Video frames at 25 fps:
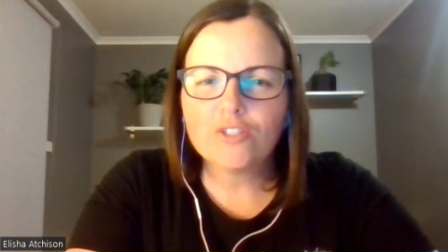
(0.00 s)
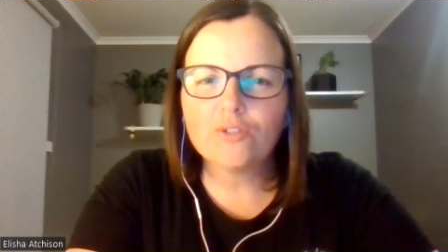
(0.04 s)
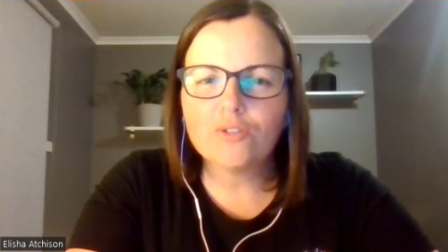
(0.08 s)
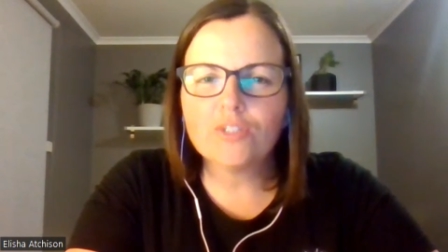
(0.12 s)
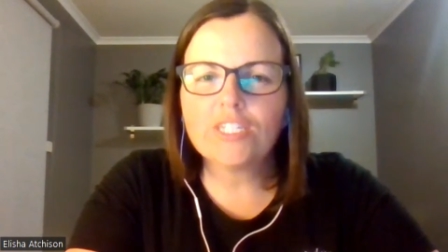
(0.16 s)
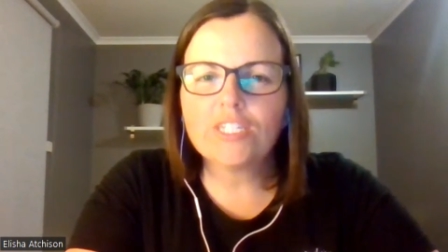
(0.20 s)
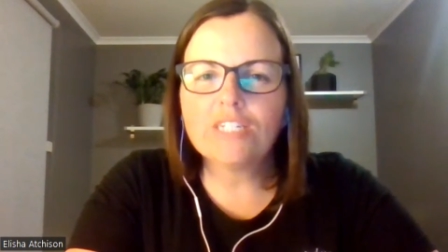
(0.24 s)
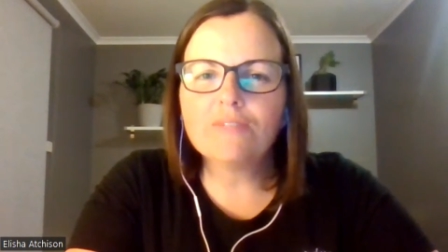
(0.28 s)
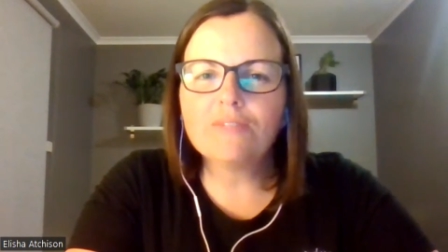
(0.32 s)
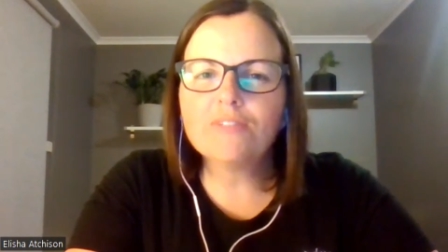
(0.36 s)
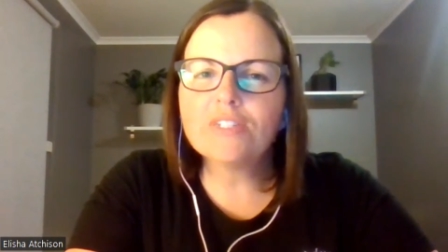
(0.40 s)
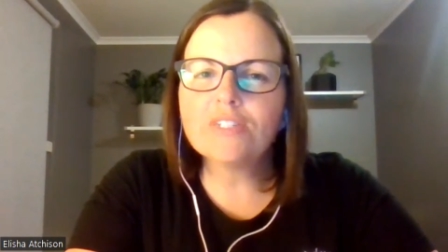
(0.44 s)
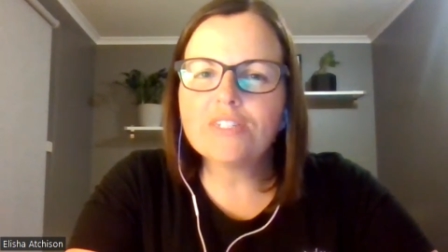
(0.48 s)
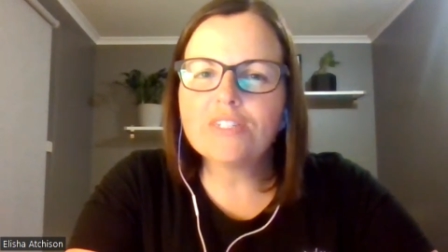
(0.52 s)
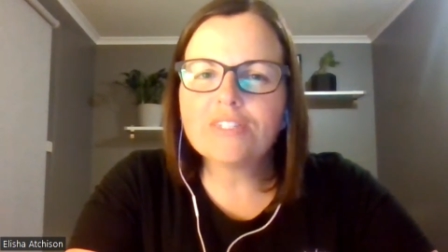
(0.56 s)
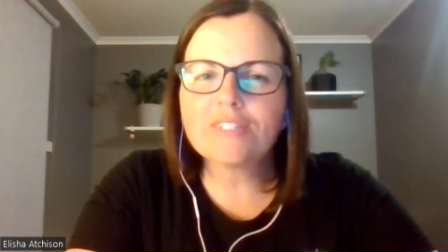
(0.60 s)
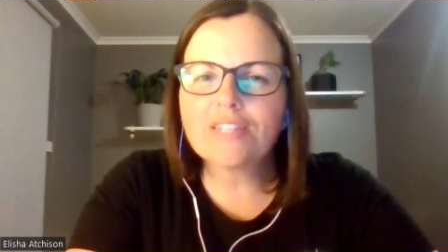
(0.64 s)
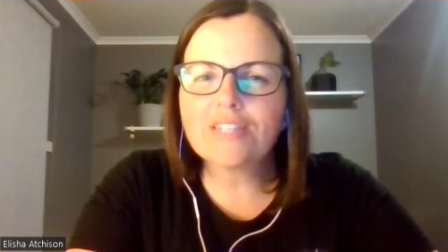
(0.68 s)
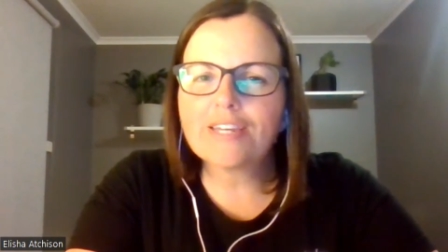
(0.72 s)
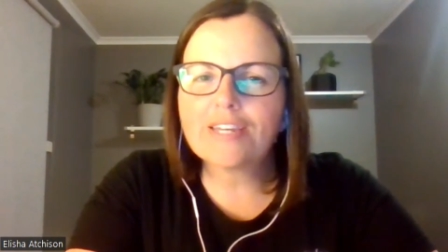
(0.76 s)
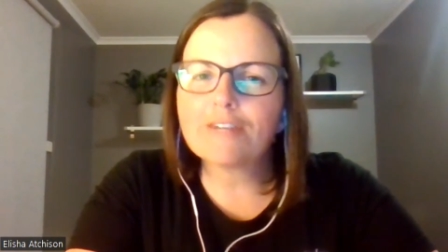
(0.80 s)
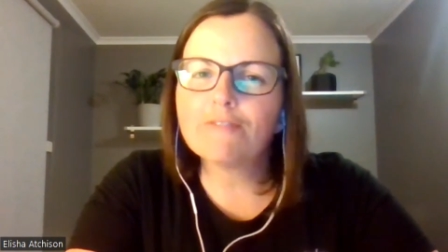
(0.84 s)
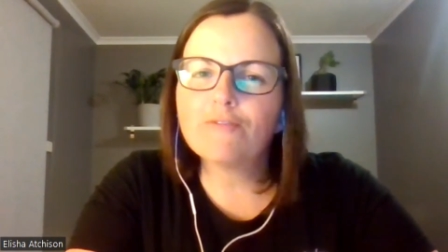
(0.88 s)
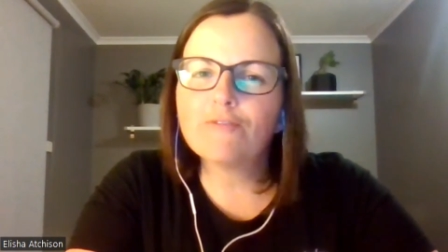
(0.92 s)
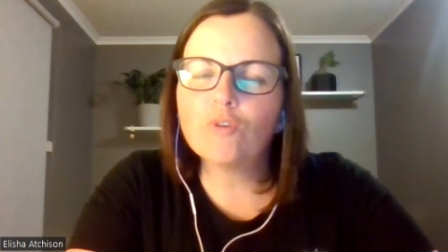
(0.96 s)
So it gives us
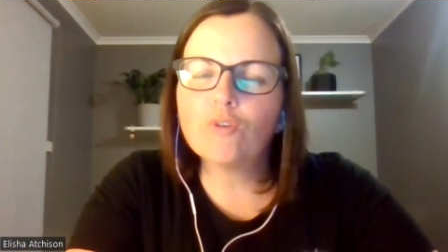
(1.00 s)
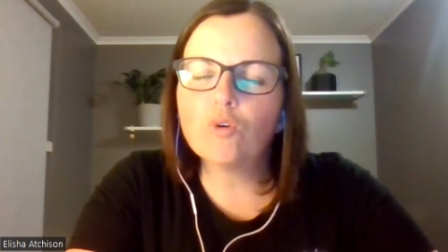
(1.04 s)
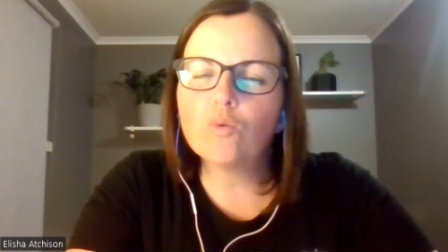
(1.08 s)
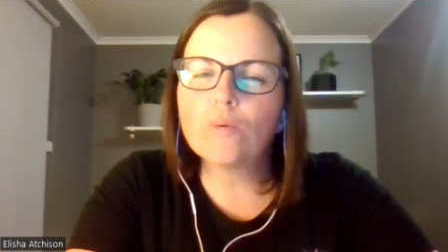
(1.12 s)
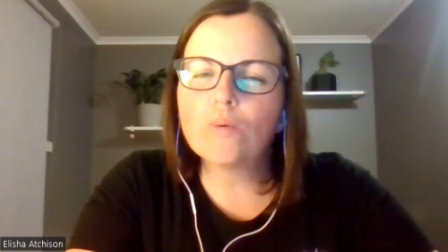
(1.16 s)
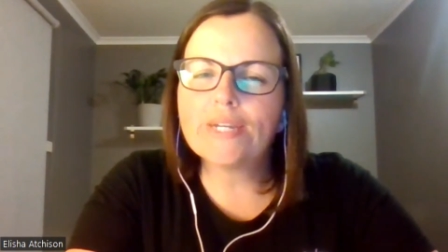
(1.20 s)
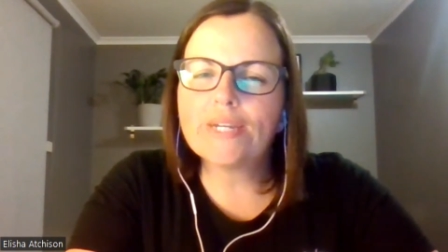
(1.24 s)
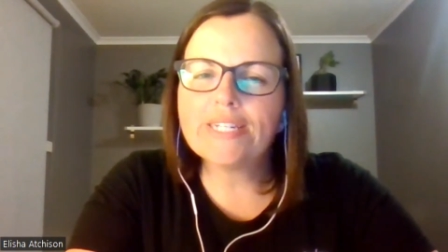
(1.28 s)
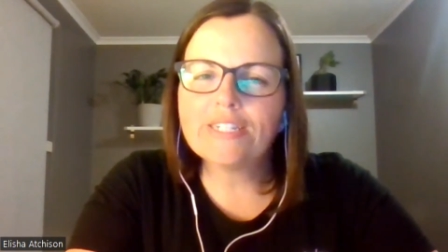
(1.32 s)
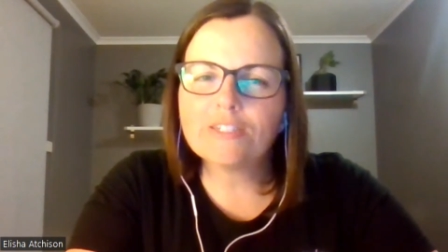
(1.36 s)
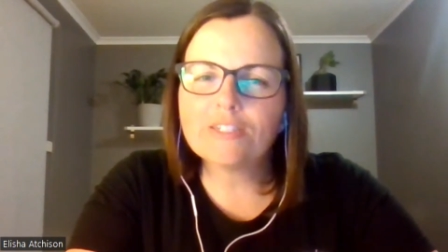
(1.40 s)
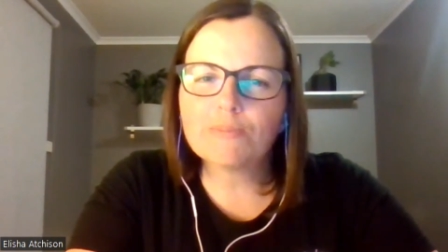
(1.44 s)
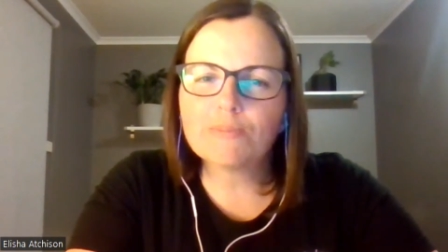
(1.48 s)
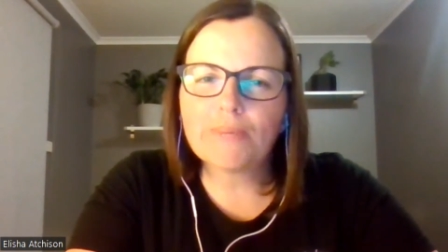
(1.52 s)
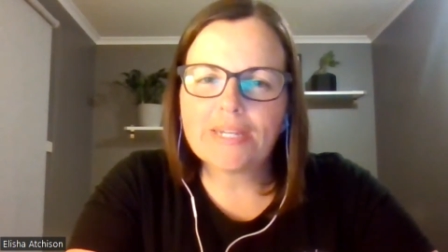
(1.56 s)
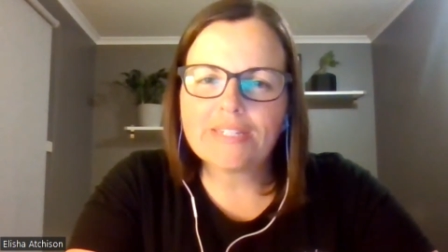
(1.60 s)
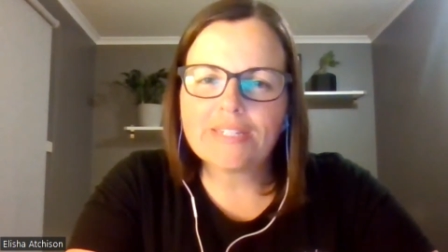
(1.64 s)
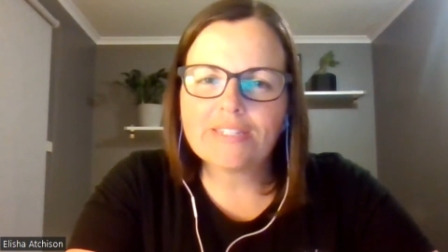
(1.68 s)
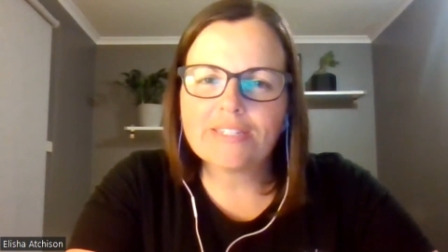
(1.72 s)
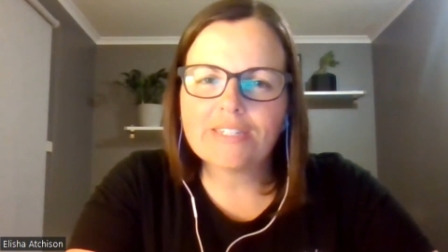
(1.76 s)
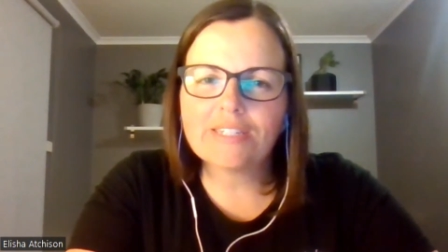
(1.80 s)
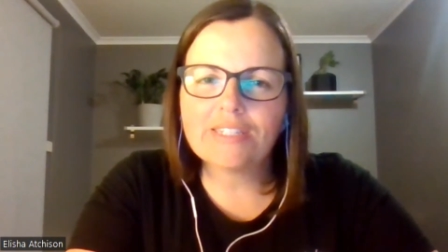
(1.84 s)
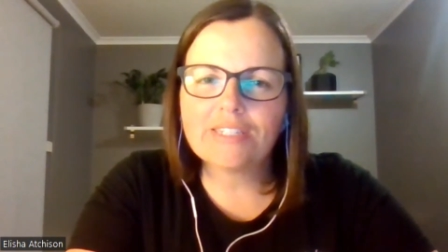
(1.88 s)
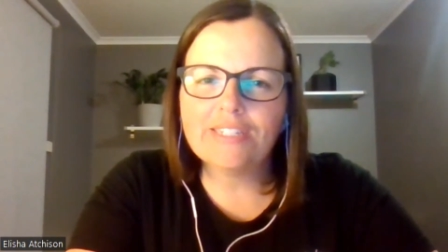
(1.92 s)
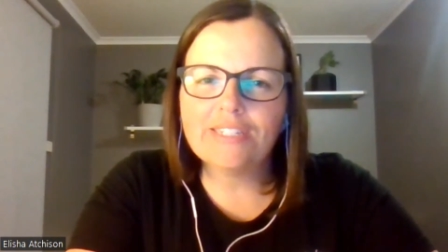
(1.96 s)
like four weeks
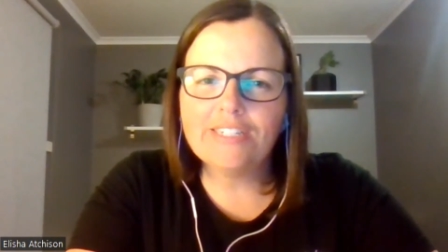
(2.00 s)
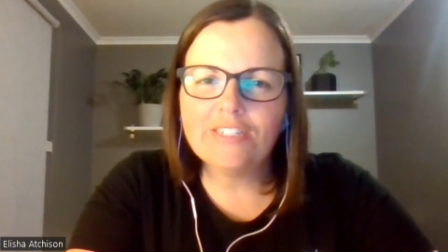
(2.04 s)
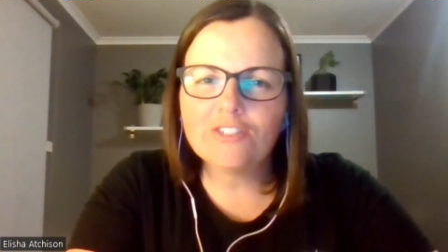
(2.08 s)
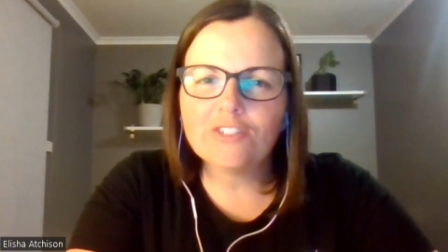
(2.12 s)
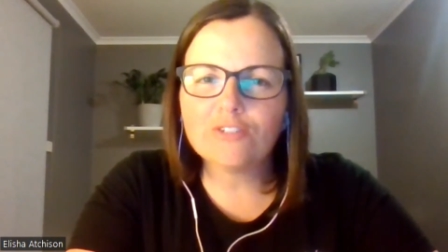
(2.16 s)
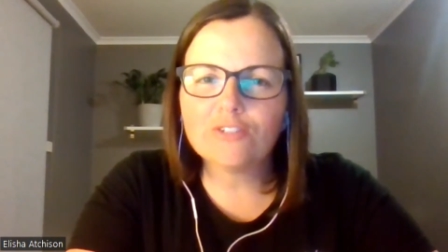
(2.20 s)
basically